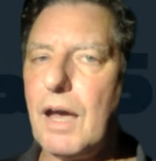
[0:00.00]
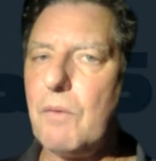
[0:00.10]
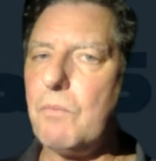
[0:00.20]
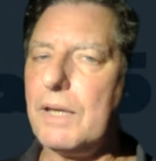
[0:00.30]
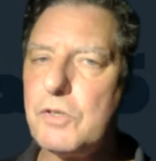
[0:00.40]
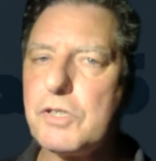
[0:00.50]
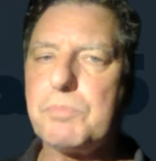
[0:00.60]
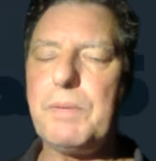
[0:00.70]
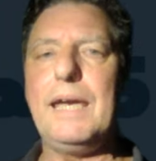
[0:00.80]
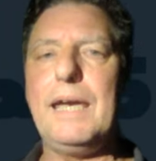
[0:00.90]
when you
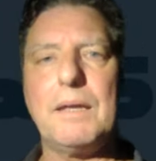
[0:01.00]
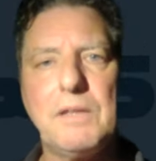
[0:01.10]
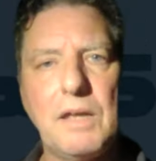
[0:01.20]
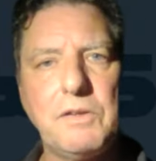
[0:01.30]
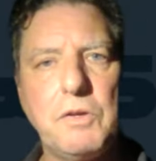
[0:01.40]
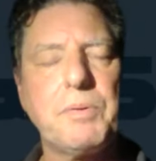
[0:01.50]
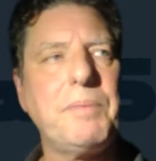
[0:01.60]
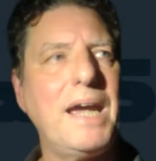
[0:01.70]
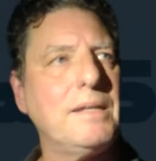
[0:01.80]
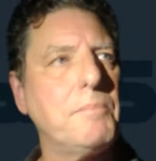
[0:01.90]
speak and you
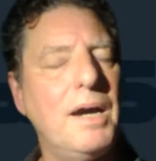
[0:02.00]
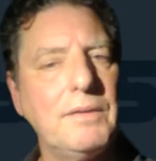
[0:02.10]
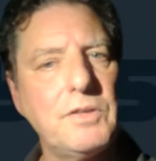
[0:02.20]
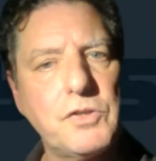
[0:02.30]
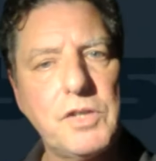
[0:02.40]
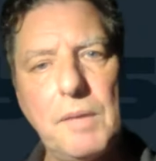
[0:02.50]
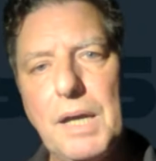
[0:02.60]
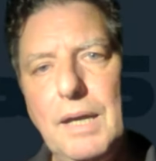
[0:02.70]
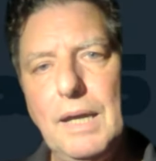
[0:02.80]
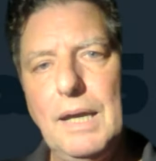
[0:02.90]
prepare the partnership,
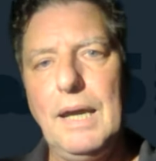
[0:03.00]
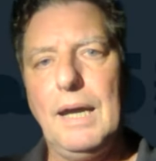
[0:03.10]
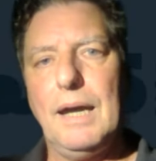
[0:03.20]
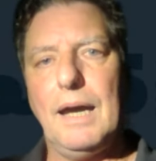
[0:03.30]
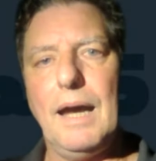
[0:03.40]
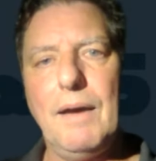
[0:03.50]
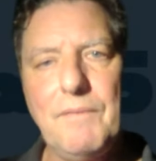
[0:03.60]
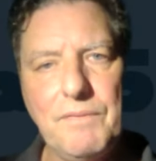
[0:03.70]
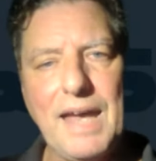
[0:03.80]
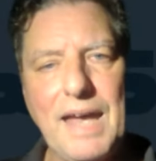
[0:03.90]

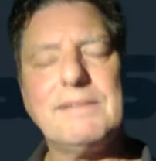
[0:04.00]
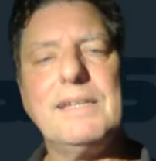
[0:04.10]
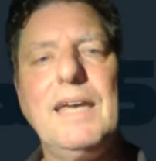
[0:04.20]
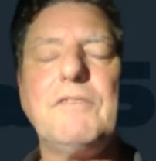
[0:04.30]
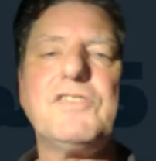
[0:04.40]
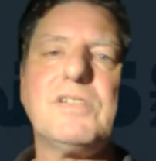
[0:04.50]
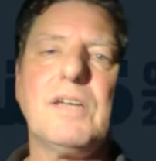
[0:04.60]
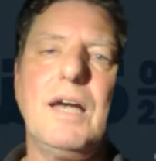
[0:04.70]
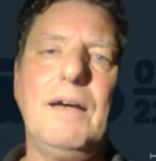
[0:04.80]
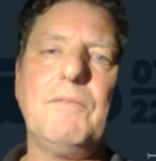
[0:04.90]
that gives
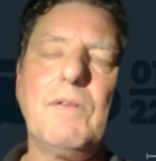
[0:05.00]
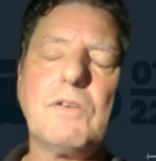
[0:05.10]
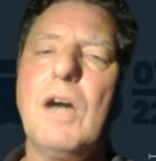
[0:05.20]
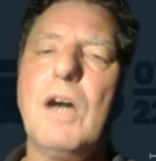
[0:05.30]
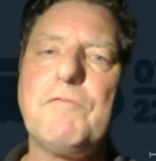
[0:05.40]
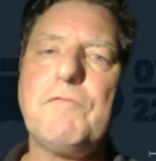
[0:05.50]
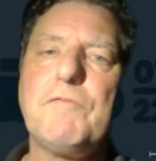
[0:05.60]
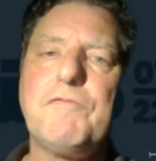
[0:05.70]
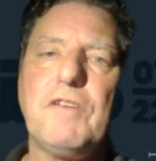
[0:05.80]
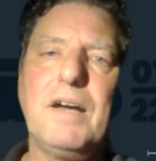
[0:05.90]

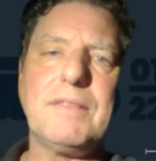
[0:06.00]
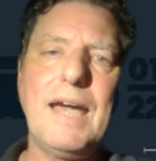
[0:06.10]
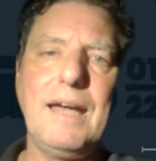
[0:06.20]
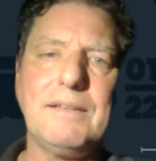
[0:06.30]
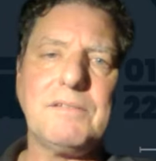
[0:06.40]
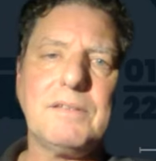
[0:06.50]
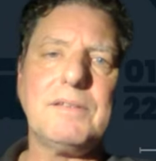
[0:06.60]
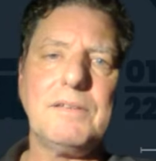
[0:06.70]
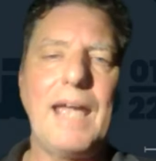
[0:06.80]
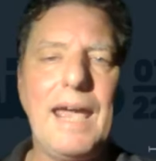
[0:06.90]
comfort that
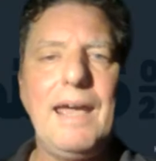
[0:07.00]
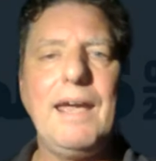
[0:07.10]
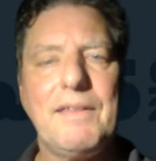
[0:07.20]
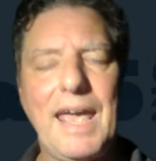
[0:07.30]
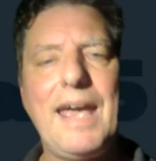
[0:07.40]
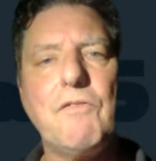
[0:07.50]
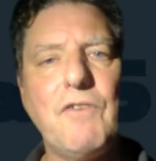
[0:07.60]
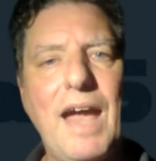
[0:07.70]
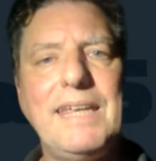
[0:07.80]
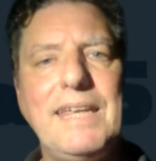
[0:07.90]
they are
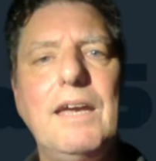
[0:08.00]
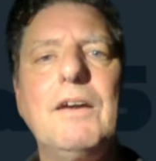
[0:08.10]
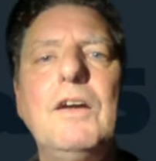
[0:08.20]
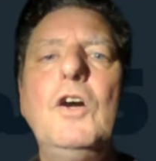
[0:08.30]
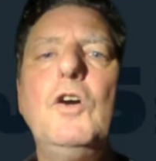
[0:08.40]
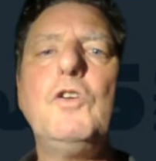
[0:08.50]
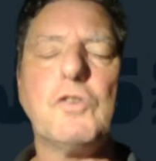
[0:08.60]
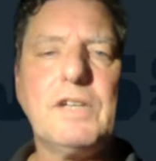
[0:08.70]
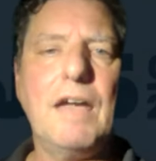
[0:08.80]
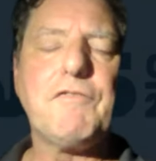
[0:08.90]
ready to
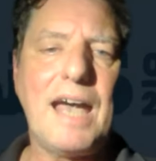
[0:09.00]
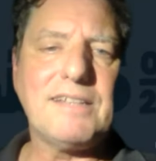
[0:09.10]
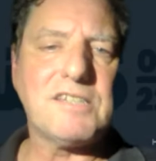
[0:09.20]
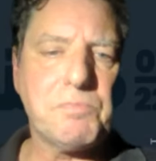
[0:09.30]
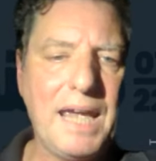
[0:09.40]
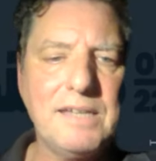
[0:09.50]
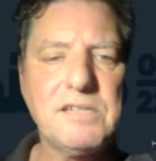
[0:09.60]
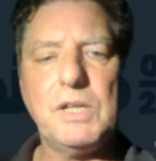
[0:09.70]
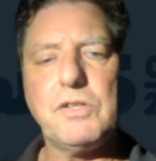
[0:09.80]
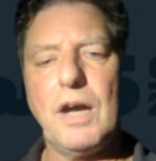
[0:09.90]
give that space
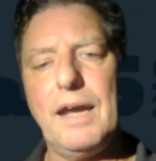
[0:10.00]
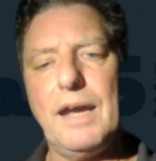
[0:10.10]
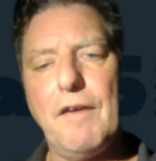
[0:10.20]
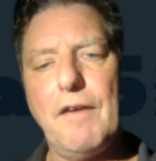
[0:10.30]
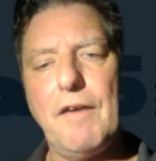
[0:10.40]
which I have